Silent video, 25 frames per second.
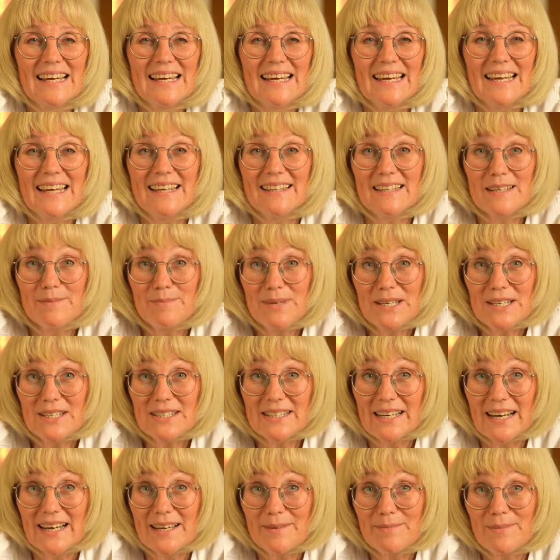In the
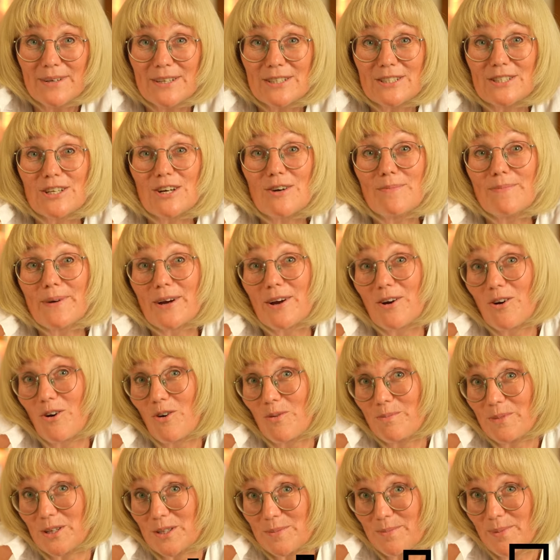meantime, drop a
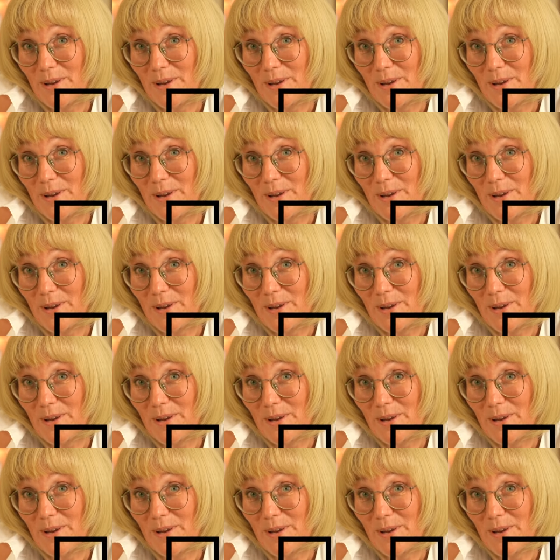comment